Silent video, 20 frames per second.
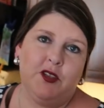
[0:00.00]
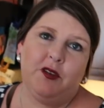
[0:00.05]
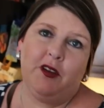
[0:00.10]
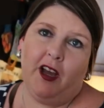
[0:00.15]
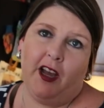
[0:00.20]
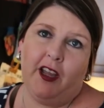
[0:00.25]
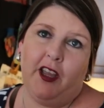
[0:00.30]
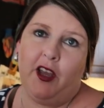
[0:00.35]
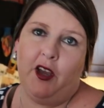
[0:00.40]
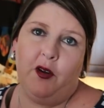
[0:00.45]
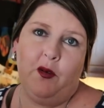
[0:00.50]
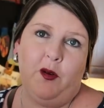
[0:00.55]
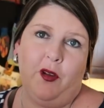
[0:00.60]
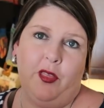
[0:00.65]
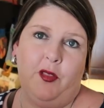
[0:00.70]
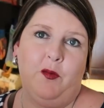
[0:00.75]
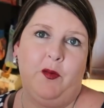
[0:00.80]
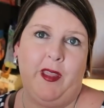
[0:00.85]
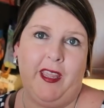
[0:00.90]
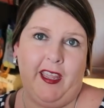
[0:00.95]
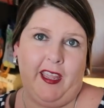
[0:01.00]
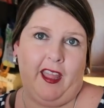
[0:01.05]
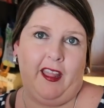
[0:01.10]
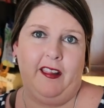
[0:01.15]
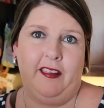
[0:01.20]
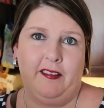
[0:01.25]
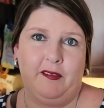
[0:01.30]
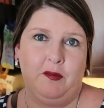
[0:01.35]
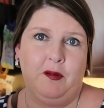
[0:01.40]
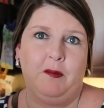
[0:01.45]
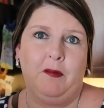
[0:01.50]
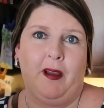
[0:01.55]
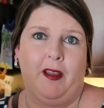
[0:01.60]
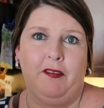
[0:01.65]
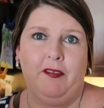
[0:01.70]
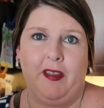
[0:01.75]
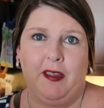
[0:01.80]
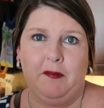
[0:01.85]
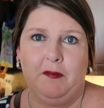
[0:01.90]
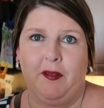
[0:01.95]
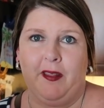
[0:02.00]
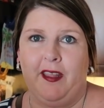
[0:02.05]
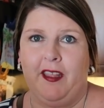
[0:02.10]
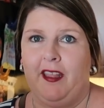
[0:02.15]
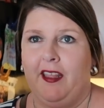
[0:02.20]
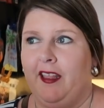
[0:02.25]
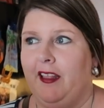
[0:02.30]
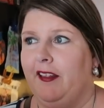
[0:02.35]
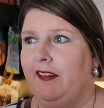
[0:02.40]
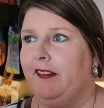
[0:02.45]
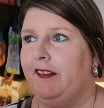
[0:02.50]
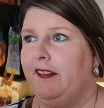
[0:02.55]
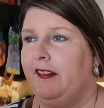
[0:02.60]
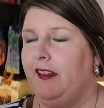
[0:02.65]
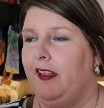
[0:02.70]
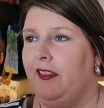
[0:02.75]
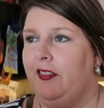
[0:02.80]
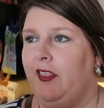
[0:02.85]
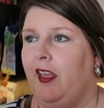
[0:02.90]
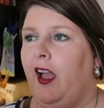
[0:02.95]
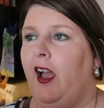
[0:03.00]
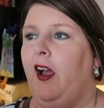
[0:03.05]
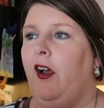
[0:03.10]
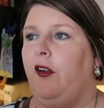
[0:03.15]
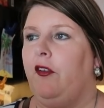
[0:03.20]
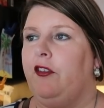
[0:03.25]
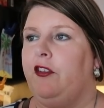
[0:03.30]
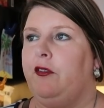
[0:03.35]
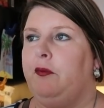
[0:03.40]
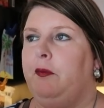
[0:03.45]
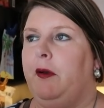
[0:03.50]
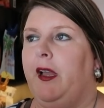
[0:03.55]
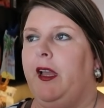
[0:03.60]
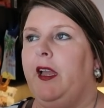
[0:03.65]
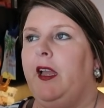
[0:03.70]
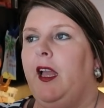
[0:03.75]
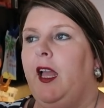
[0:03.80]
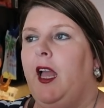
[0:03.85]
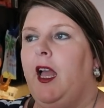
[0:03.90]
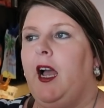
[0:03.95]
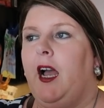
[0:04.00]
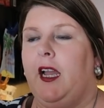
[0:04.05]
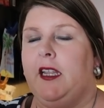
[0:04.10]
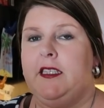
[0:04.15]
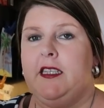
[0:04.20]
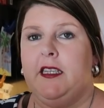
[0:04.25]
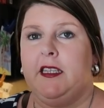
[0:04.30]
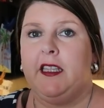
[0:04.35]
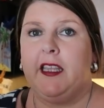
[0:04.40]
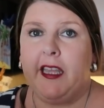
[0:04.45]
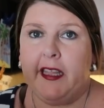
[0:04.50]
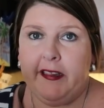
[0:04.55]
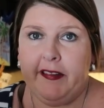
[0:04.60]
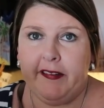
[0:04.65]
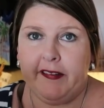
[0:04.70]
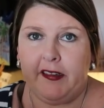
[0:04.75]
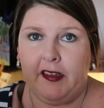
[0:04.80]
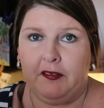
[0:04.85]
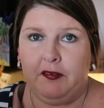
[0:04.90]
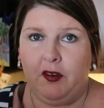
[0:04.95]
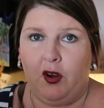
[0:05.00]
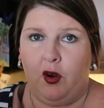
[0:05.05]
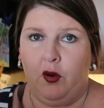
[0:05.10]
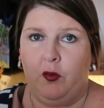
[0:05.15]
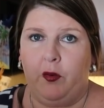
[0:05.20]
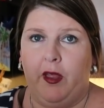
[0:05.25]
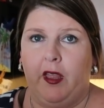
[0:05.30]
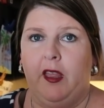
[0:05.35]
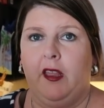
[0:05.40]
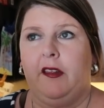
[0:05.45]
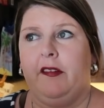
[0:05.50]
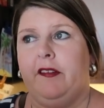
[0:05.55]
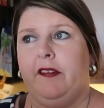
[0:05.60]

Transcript: do not go on the weekends when my family is at the house, but I did kid stuff all week.